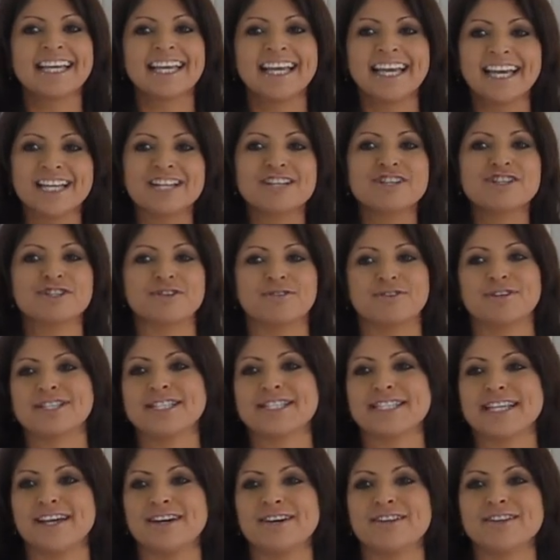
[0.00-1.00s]
In a short
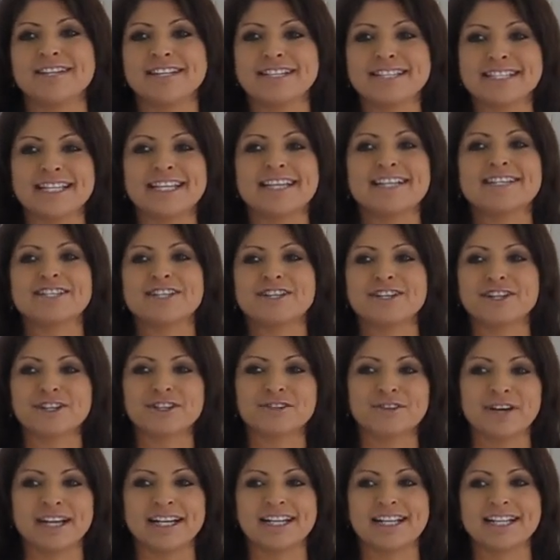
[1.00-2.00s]
sale, the ding to your
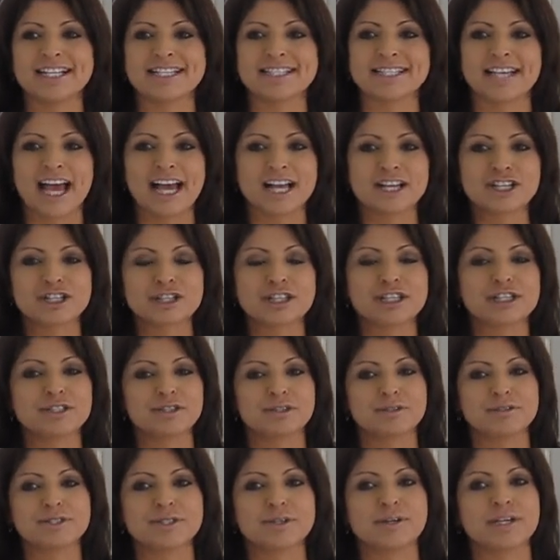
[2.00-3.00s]
credit is actually
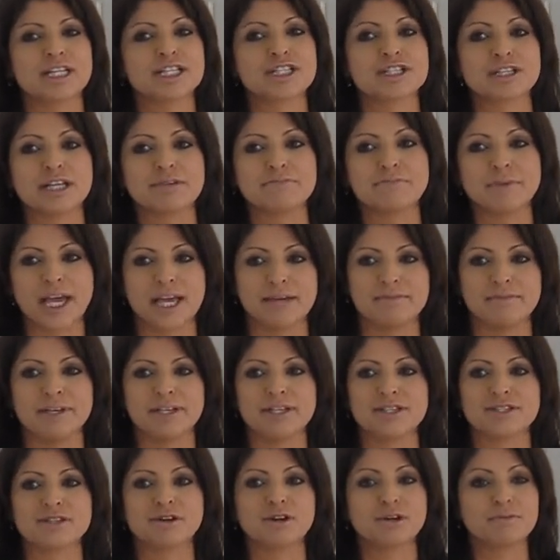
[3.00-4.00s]
due to each late
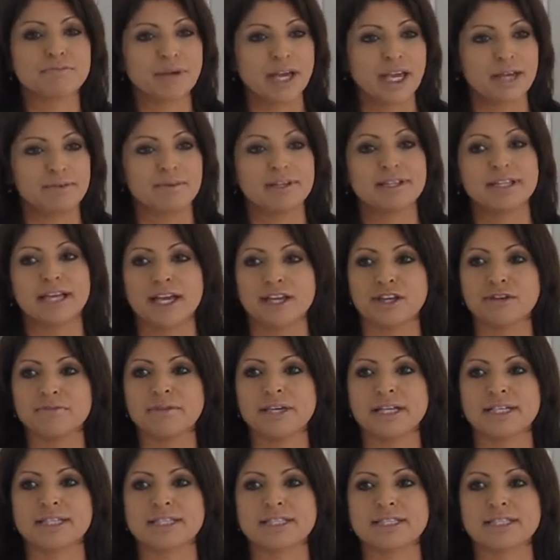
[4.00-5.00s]
payment or payment that you
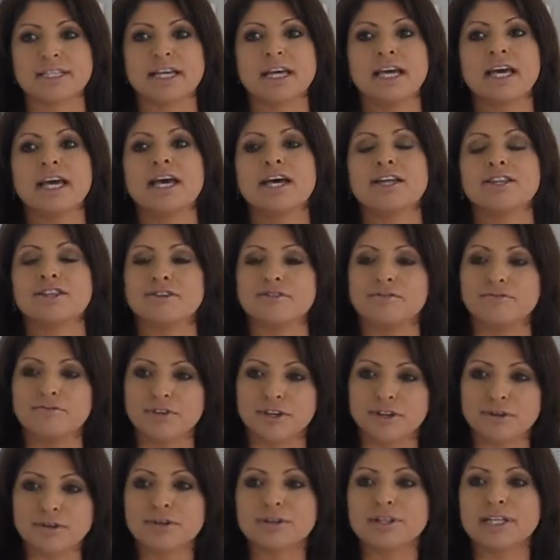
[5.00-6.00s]
miss. The
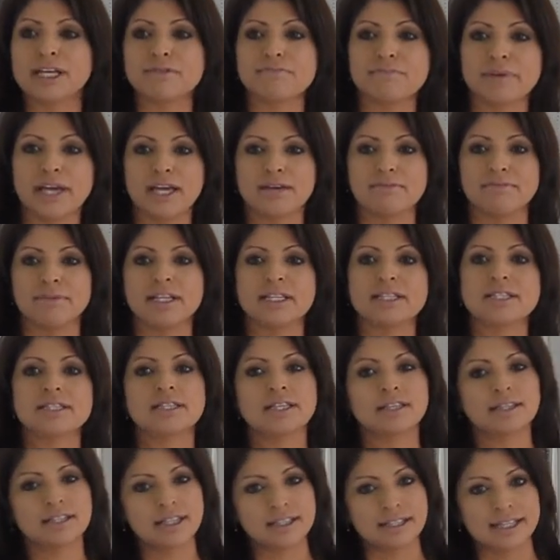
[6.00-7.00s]
fewer late payments,
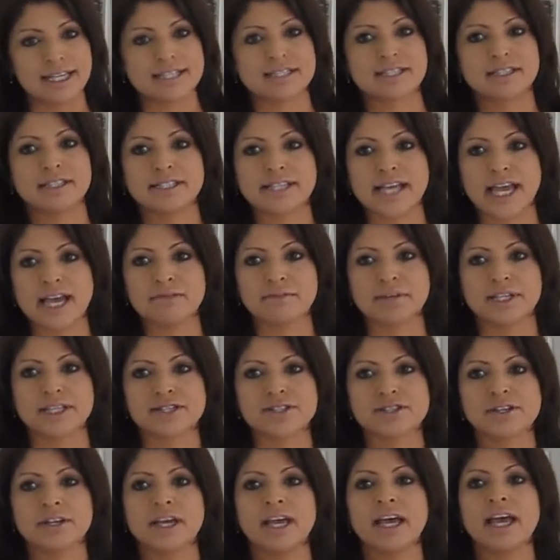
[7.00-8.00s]
the less the
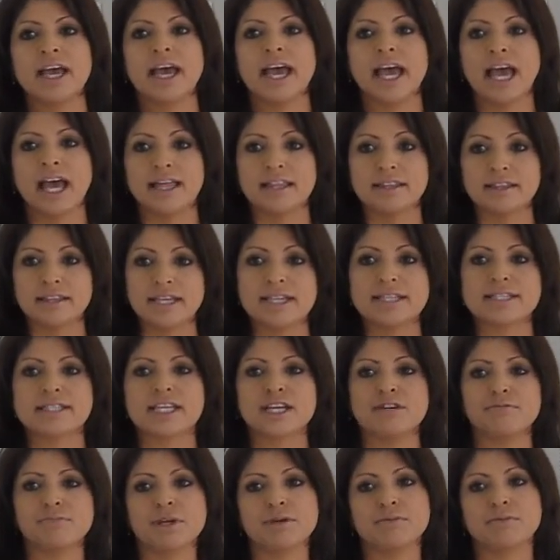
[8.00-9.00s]
damage. And these
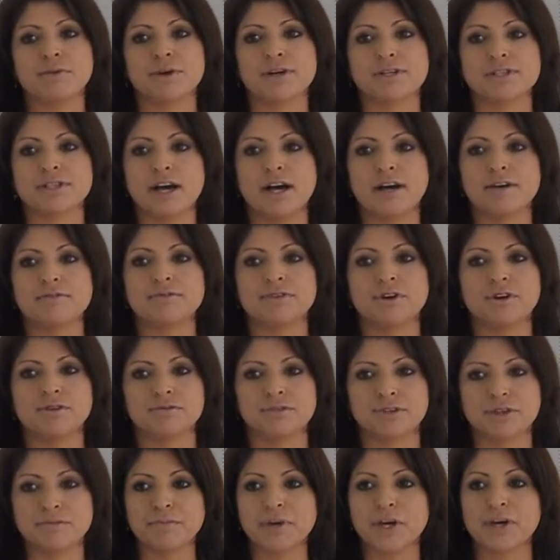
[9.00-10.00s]
can be worked off
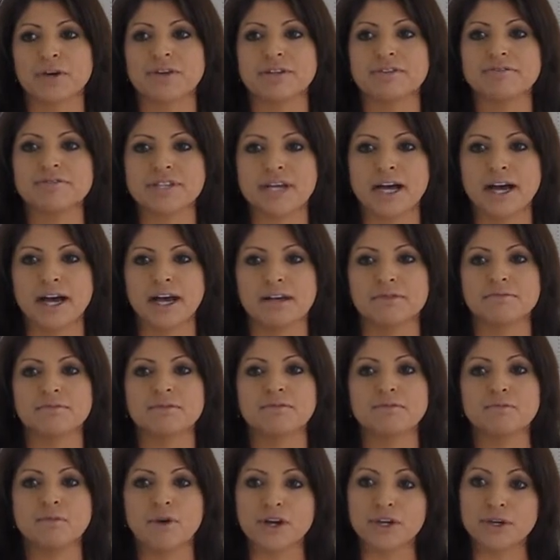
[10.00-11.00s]
over a period of time
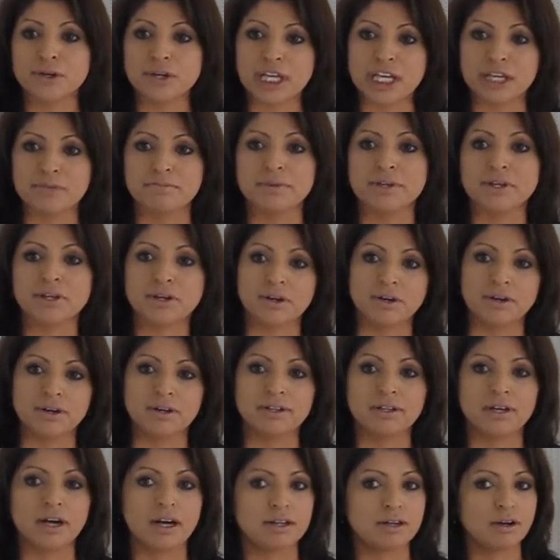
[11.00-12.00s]
while you're keeping
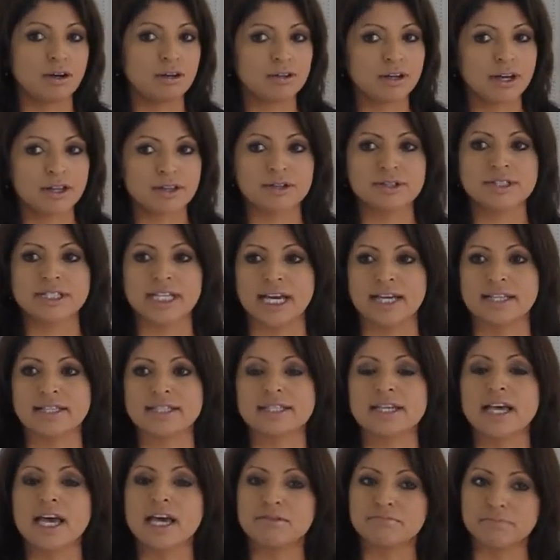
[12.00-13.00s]
current on all other
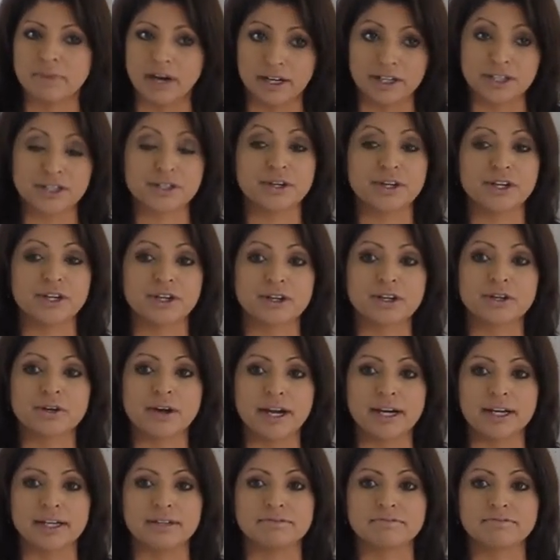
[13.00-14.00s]
debts and monitoring your
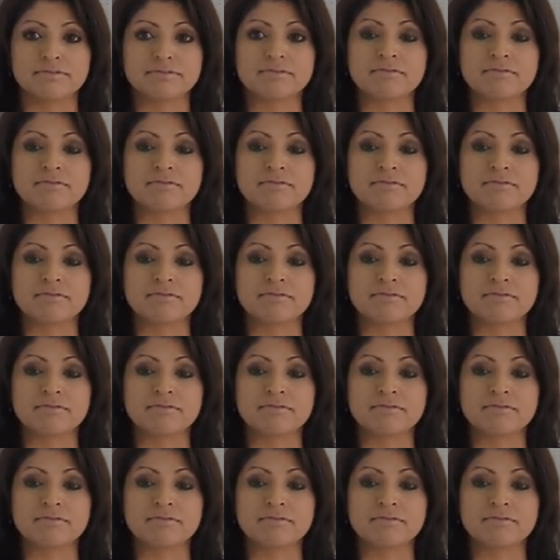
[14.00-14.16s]
credit.